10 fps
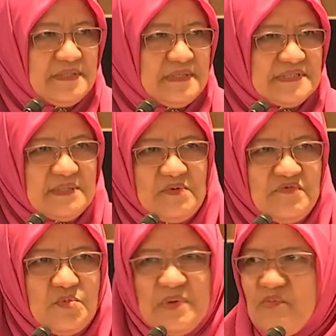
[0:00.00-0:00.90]
Some of
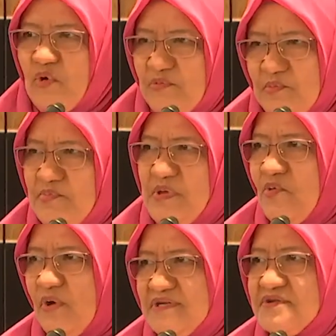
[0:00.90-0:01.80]
you may be
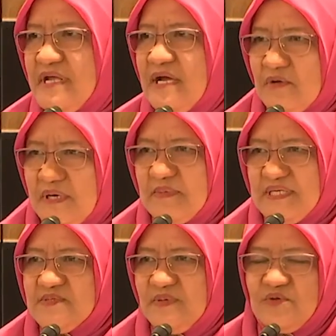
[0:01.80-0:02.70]
wondering how come
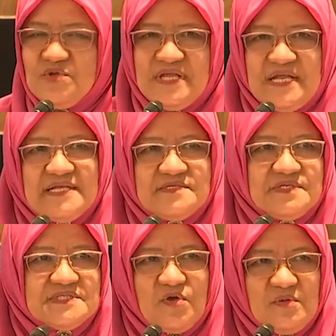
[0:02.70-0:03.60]
I speak good English,
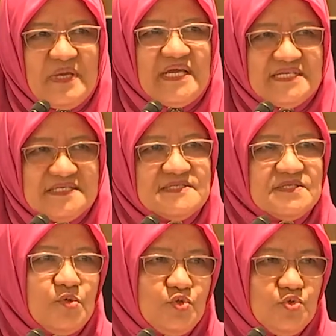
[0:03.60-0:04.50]
because all my cousins
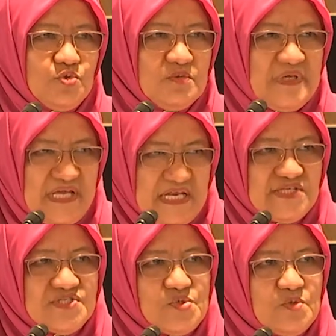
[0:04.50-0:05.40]
go to
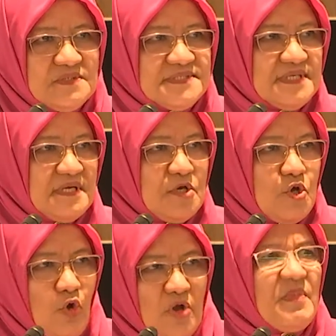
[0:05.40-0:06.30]
English schools.
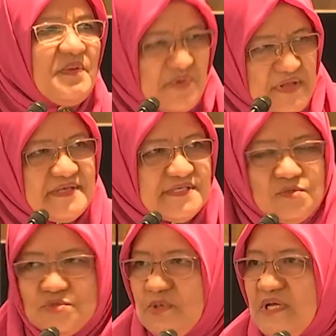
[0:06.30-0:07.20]
All my brothers
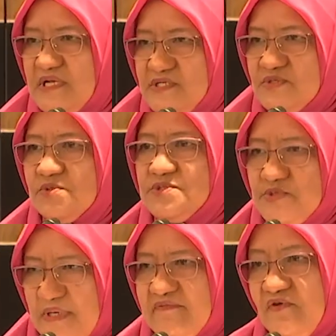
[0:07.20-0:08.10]
go to English schools,
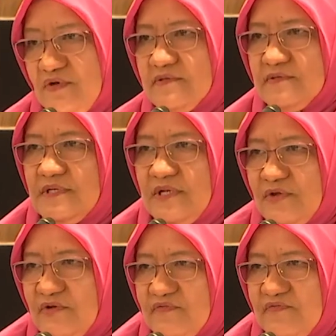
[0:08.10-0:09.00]
so I've got a
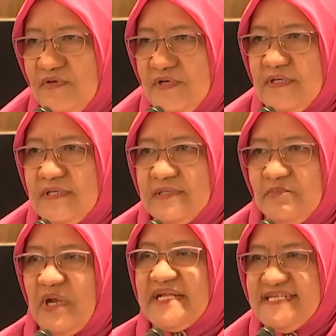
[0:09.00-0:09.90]
lot of
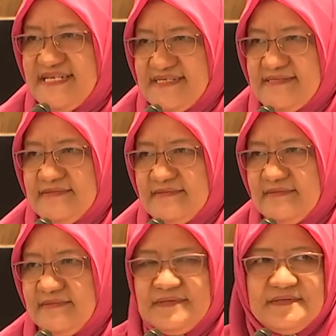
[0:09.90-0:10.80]
practice.
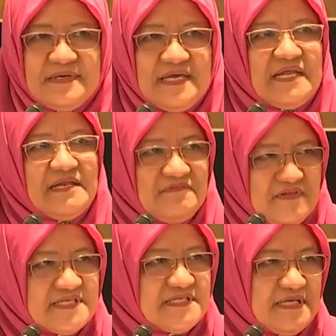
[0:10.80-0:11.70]
And I love
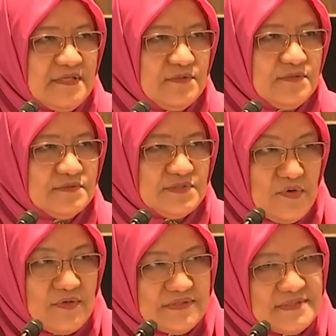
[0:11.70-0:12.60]
listening to
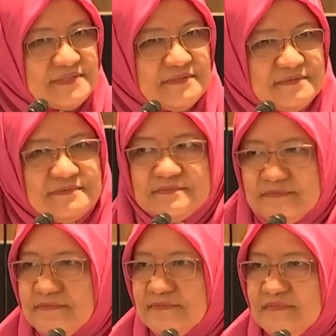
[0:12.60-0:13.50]
songs
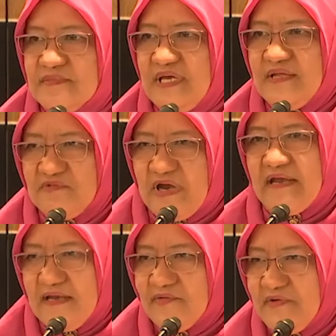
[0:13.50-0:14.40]
and
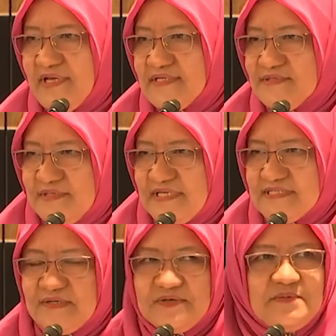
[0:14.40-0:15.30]
write lyrics, so
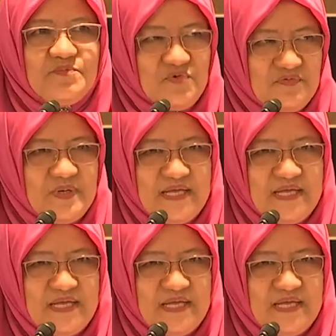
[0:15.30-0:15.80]
that's how I improve my